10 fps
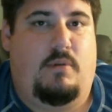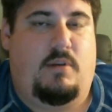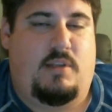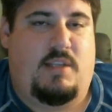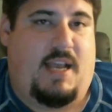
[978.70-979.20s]

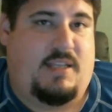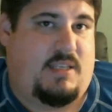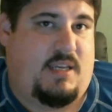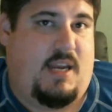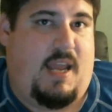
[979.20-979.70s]

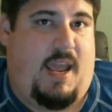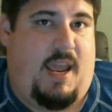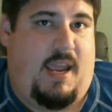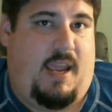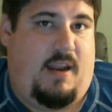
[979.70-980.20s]
tested
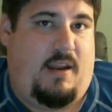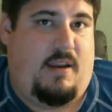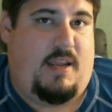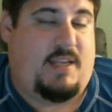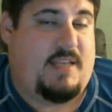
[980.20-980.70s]
an
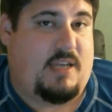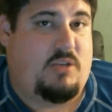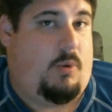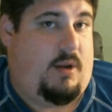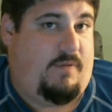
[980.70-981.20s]
Etec
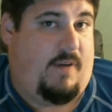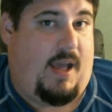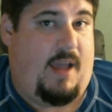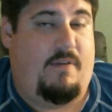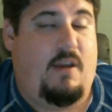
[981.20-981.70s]

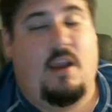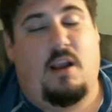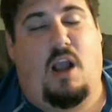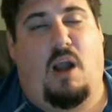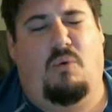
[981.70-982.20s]
25
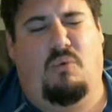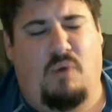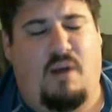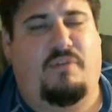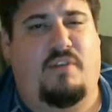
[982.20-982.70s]
got
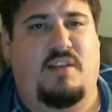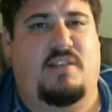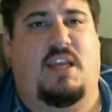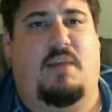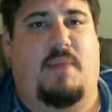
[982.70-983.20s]
roughly the
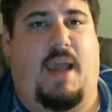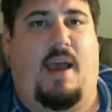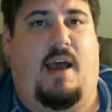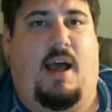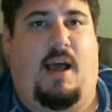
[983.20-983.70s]
same
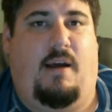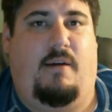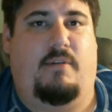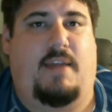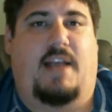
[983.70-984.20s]

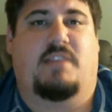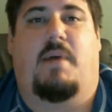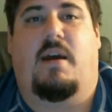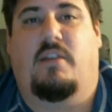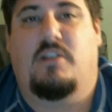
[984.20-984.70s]
gas
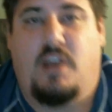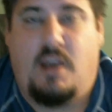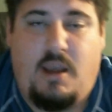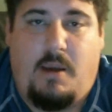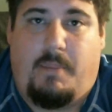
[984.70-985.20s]
mileage,
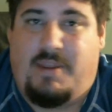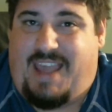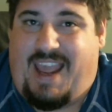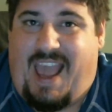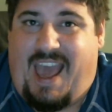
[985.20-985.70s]
but they
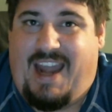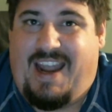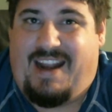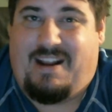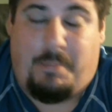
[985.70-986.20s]
had a
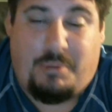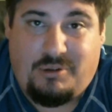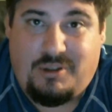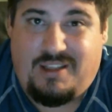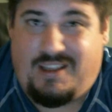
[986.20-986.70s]

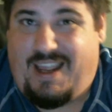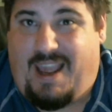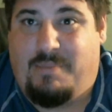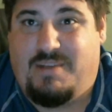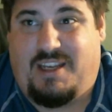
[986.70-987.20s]
completely
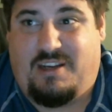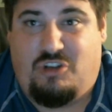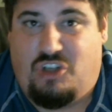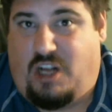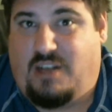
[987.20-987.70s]
empty,
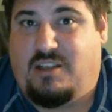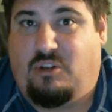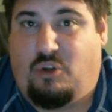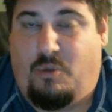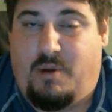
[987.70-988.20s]
just
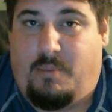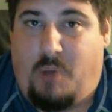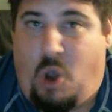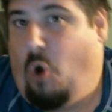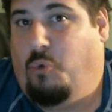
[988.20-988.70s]
aluminum
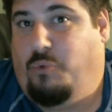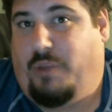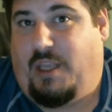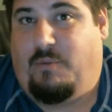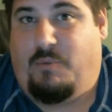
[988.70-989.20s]

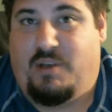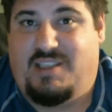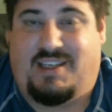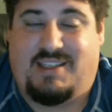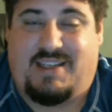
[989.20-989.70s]
only with
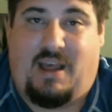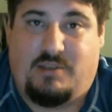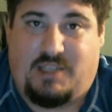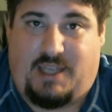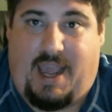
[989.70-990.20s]
6 gallons of
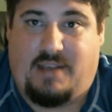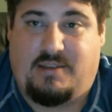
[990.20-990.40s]
gas.